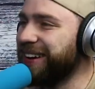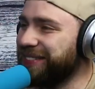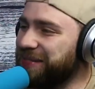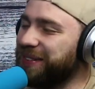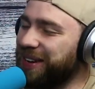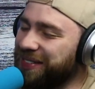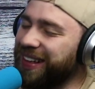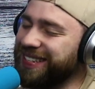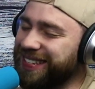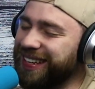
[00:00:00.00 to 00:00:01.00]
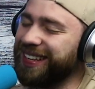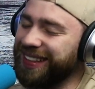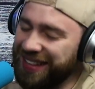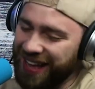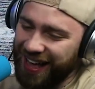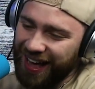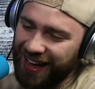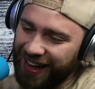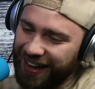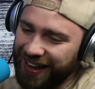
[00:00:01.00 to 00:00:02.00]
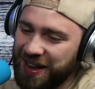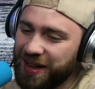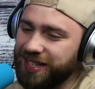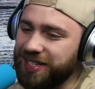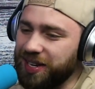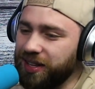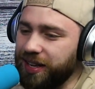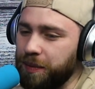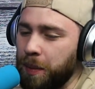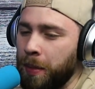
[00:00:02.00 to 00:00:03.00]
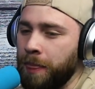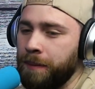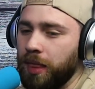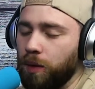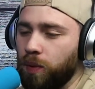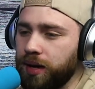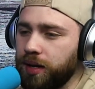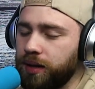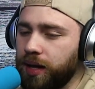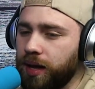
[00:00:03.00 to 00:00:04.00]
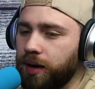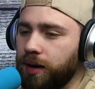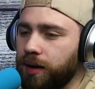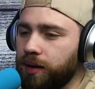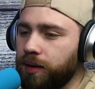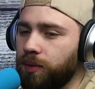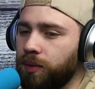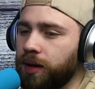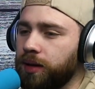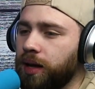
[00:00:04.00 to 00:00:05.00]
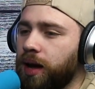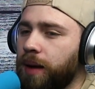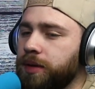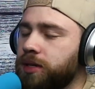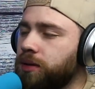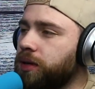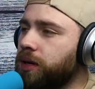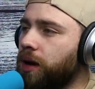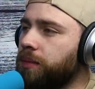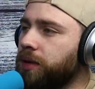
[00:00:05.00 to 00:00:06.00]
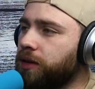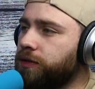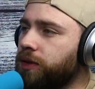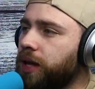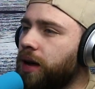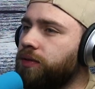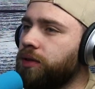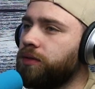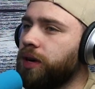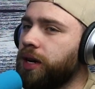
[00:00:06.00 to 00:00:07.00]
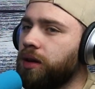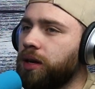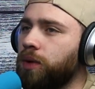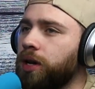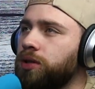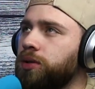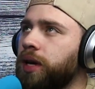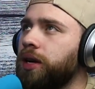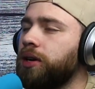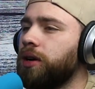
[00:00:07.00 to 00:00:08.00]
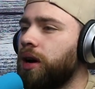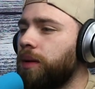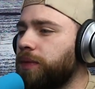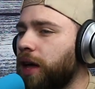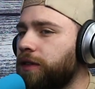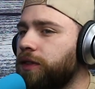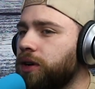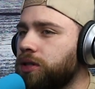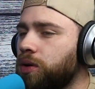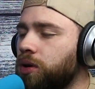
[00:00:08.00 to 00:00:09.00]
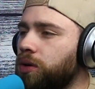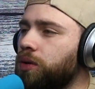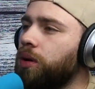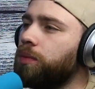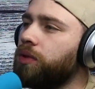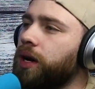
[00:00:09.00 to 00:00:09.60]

enough diploma, that's it. So, like, when did that opportunity come then for the radio? Like, when did you get your that first quote unquote